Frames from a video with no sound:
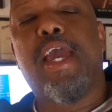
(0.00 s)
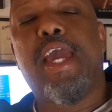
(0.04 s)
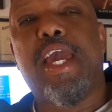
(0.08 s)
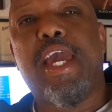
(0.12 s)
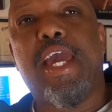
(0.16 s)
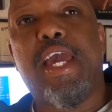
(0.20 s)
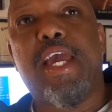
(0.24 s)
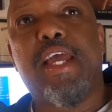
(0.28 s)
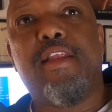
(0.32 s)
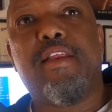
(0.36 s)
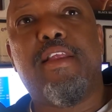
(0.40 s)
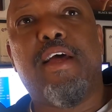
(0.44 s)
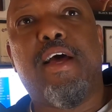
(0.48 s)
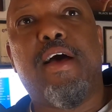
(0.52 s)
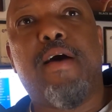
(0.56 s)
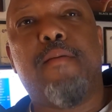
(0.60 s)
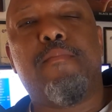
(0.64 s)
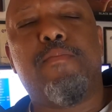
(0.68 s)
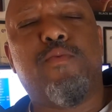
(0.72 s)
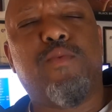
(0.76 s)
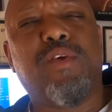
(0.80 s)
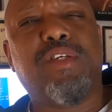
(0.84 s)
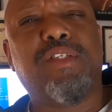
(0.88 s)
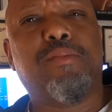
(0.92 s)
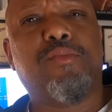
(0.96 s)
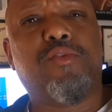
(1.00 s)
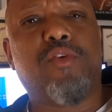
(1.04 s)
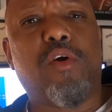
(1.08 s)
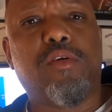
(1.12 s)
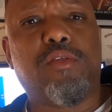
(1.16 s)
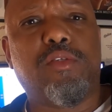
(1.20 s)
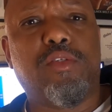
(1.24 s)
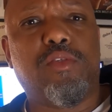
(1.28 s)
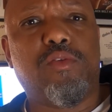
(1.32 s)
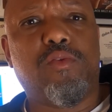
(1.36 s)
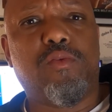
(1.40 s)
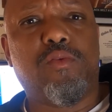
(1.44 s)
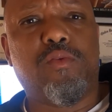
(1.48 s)
And uh, the reason I'm
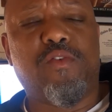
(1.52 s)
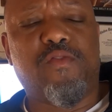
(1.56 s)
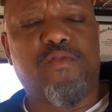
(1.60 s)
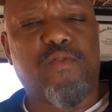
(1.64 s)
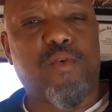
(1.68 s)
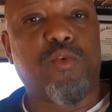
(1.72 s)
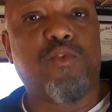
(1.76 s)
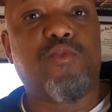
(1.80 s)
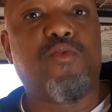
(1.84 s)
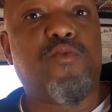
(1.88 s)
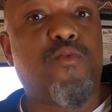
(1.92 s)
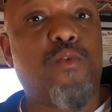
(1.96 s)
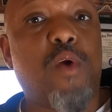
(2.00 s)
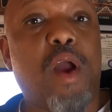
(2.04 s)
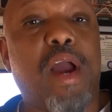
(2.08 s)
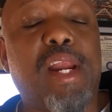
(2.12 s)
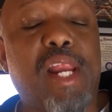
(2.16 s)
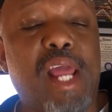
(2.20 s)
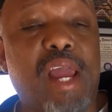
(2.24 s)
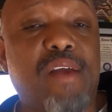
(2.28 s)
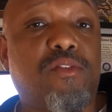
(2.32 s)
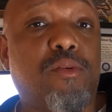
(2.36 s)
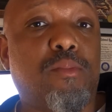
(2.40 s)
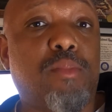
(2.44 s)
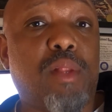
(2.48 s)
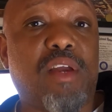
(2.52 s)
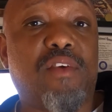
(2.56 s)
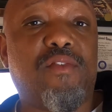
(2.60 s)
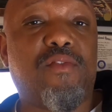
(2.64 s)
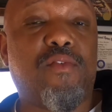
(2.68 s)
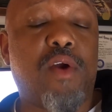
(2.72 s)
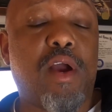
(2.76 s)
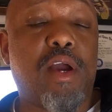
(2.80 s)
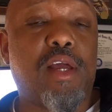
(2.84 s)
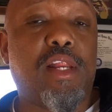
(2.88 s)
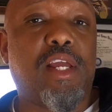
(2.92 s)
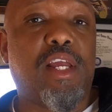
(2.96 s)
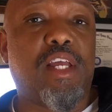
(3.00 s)
talking to you the first Friday after Black
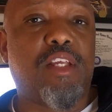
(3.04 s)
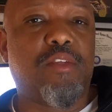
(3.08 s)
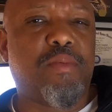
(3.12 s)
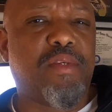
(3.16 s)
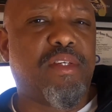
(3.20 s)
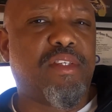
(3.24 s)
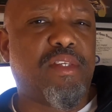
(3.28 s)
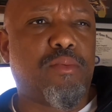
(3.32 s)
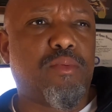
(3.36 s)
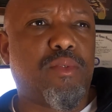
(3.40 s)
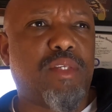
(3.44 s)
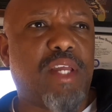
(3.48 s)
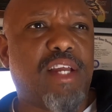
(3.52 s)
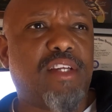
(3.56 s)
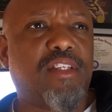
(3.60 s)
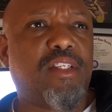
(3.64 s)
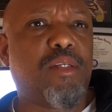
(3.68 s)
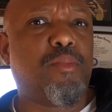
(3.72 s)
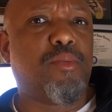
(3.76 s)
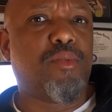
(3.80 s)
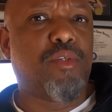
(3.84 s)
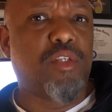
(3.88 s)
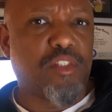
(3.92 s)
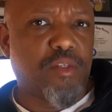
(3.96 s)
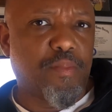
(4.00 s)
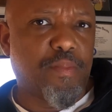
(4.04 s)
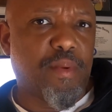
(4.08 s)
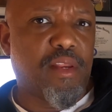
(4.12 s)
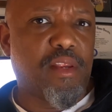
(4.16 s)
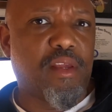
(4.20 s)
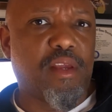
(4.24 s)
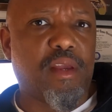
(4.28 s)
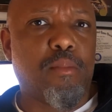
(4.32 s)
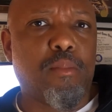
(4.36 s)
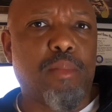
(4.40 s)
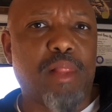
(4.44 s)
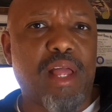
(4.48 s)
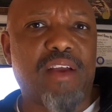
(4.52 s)
Friday is because I was actually
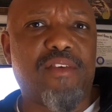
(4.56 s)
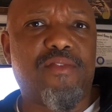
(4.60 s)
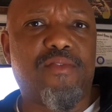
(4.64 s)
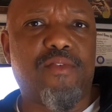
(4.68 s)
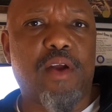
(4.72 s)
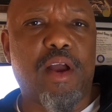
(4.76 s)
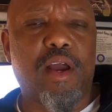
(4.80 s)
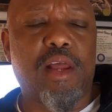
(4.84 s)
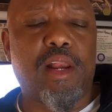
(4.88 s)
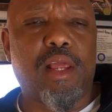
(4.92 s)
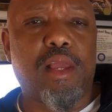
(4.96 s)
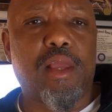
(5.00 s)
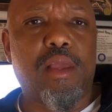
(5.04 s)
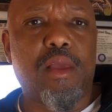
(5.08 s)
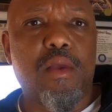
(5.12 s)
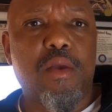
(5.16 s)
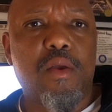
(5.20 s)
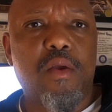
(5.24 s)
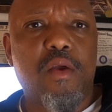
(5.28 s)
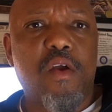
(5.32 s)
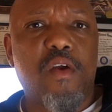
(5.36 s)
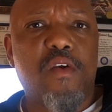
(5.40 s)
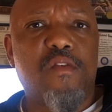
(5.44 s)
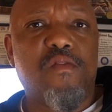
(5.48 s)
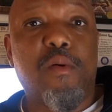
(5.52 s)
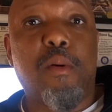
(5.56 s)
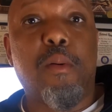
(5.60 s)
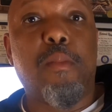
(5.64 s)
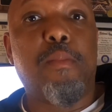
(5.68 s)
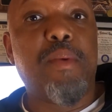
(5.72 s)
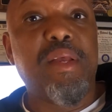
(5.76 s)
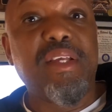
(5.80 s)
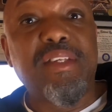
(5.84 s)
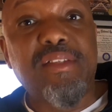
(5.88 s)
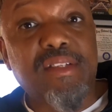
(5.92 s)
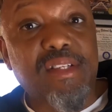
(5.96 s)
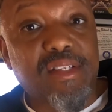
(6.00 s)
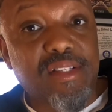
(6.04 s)
participating in Black Friday from a
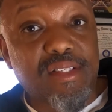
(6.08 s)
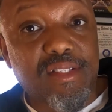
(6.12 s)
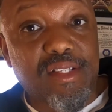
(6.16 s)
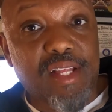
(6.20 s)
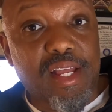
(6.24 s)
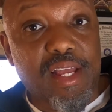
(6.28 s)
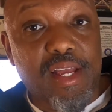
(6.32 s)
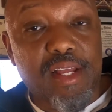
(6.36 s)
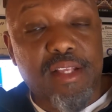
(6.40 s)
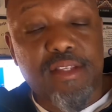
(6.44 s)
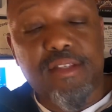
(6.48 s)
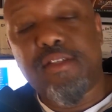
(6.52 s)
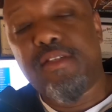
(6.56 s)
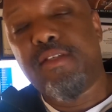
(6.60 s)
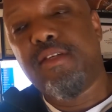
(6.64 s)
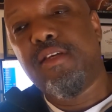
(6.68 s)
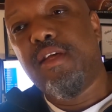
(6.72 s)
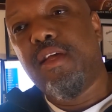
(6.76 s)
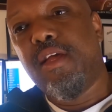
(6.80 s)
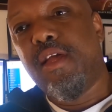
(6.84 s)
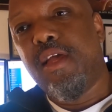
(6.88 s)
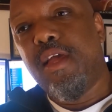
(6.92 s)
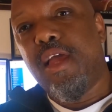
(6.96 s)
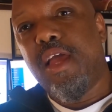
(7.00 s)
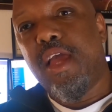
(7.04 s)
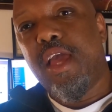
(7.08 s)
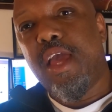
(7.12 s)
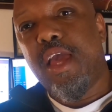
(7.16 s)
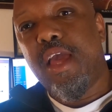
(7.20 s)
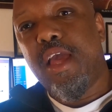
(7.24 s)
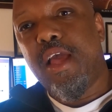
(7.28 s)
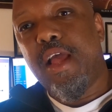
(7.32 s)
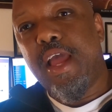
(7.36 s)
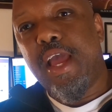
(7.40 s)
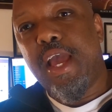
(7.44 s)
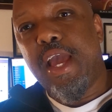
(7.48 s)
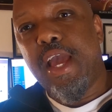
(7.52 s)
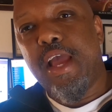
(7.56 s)
business stance.
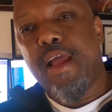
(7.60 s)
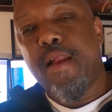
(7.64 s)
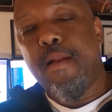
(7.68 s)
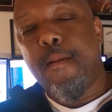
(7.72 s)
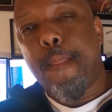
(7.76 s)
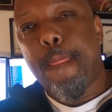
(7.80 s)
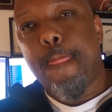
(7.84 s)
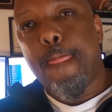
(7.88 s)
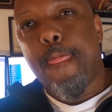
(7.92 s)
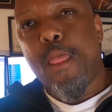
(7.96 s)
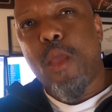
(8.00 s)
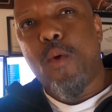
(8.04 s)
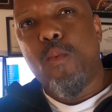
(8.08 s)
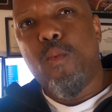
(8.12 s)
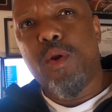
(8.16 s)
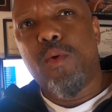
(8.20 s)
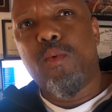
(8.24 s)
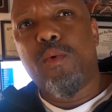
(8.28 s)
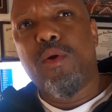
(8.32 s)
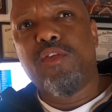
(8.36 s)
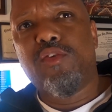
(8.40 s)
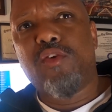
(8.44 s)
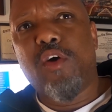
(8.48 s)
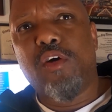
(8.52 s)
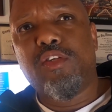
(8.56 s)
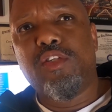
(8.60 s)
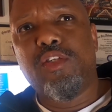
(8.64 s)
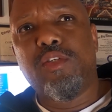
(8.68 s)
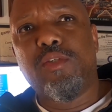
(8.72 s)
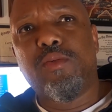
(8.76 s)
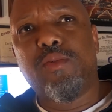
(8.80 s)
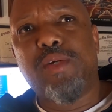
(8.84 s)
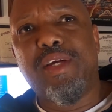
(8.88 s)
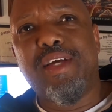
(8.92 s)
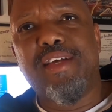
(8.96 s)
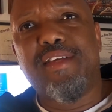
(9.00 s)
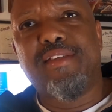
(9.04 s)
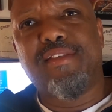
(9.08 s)
And what I want to talk to
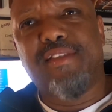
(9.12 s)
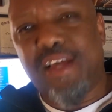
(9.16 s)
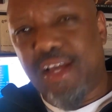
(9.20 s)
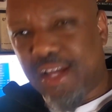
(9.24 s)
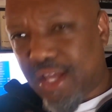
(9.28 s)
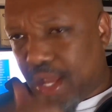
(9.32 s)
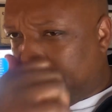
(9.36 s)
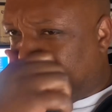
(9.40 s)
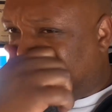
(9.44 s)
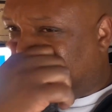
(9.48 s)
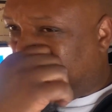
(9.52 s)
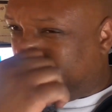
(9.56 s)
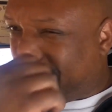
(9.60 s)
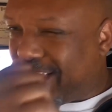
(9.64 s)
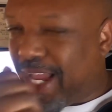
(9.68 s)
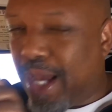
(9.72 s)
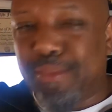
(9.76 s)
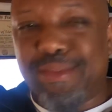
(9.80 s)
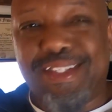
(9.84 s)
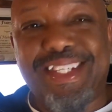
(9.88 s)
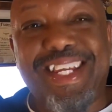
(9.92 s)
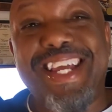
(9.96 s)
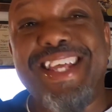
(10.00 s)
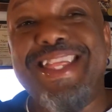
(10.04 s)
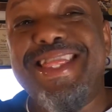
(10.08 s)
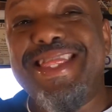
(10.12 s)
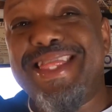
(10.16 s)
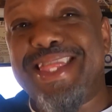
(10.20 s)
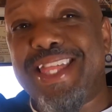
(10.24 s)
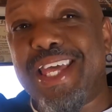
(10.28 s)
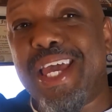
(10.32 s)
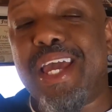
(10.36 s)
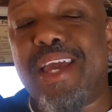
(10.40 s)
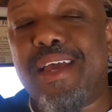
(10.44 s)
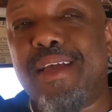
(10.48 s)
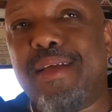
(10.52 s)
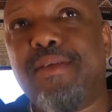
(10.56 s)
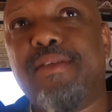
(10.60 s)
you is a couple of the top 10
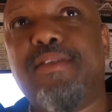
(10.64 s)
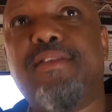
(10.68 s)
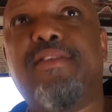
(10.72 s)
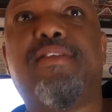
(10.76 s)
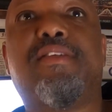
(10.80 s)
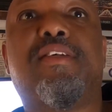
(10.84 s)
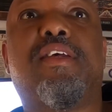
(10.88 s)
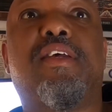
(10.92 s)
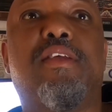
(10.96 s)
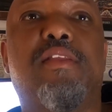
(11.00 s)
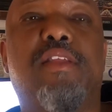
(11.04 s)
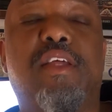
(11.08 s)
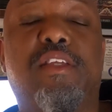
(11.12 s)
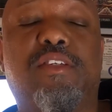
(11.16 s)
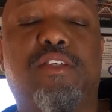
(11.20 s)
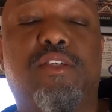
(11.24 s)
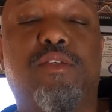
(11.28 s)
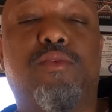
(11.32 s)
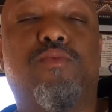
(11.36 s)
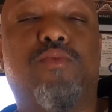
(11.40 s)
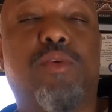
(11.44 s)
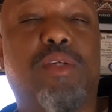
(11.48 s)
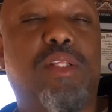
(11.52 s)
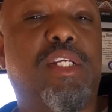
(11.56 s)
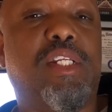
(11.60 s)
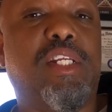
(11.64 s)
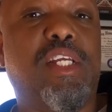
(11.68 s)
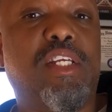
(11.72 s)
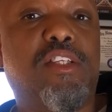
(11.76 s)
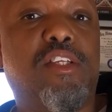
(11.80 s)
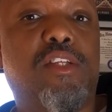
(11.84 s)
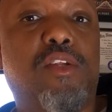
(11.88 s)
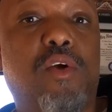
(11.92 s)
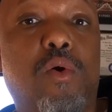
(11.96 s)
things that you really need